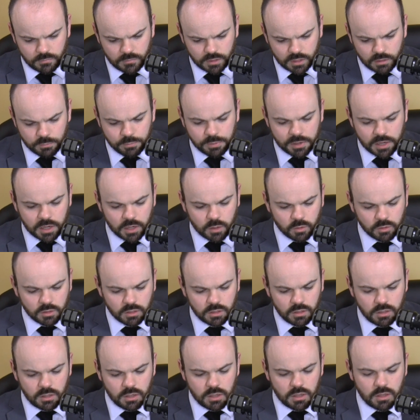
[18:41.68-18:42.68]
About,
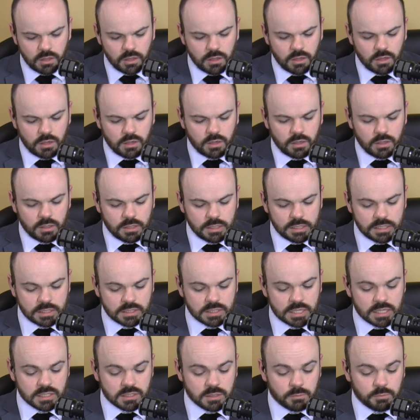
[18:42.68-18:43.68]
he
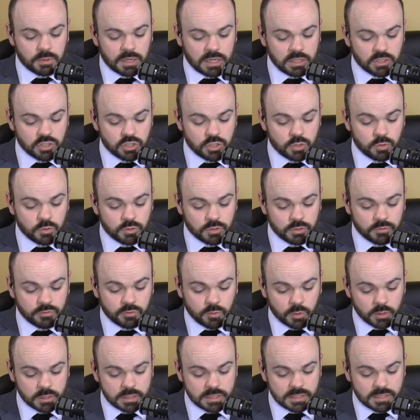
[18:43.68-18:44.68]
says on page
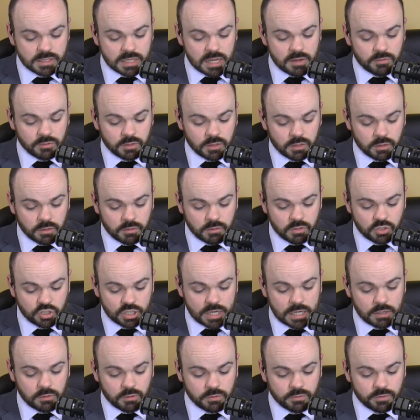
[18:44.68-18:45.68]
247 of the
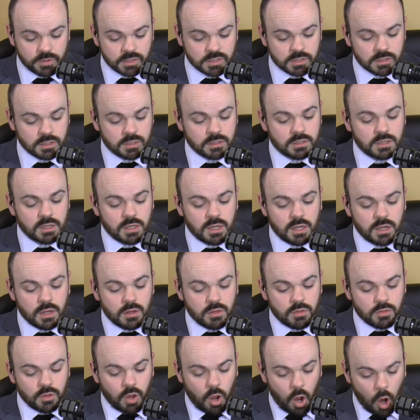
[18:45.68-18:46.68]
Shack Revisited,
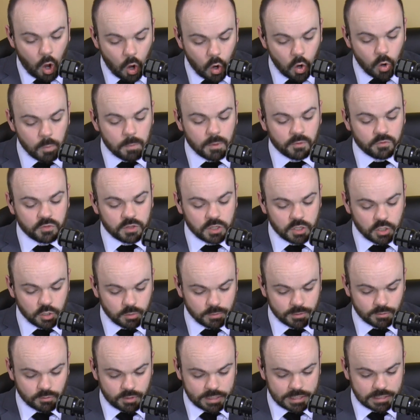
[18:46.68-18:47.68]
the hope of the
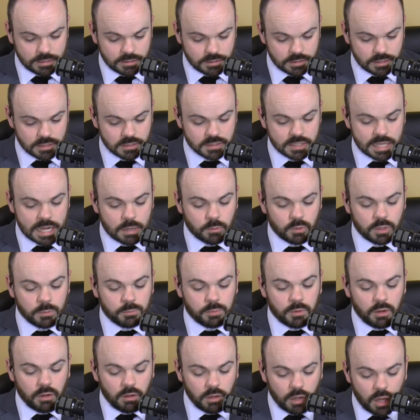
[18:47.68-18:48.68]
human race is that we
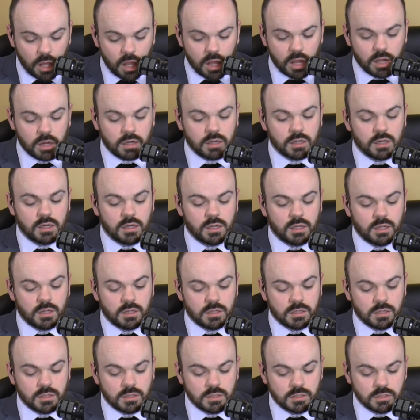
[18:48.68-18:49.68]
belong
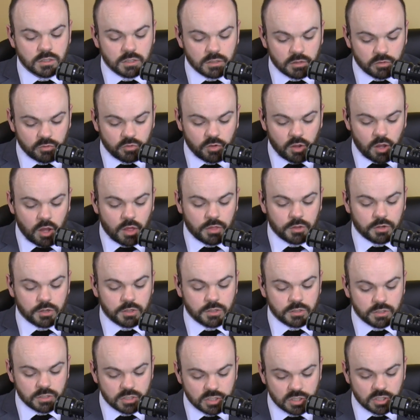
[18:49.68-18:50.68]
to the
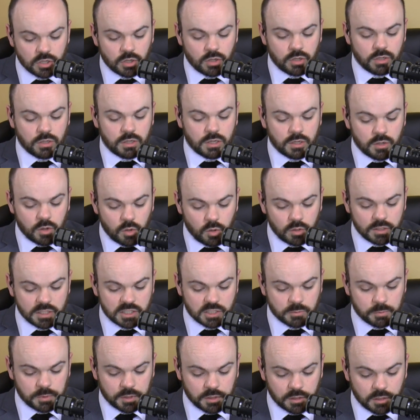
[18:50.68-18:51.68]
Father, Son, and Holy
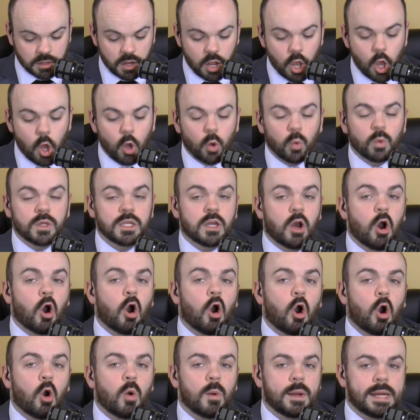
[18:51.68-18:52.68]
Spirit. We
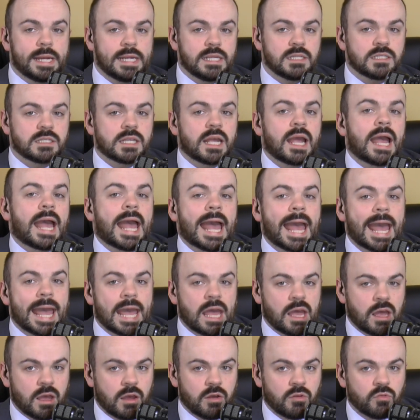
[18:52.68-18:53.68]
always
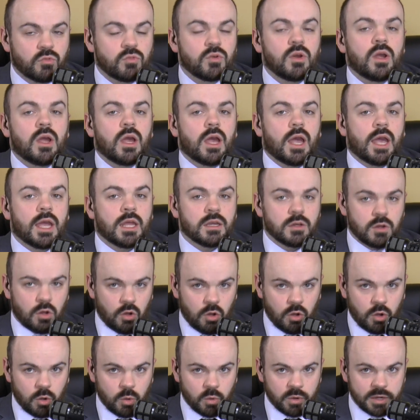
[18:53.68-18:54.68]
have and
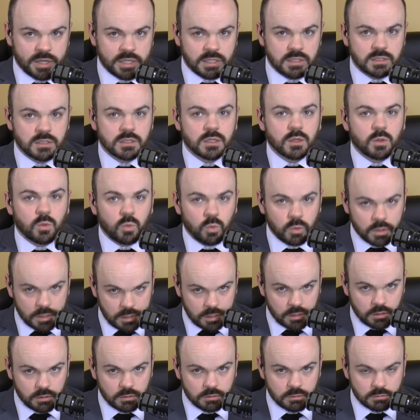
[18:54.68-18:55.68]
always
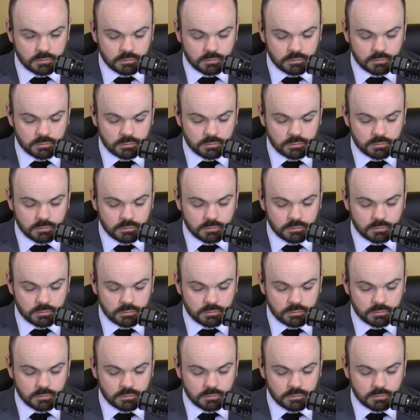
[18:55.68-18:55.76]
will.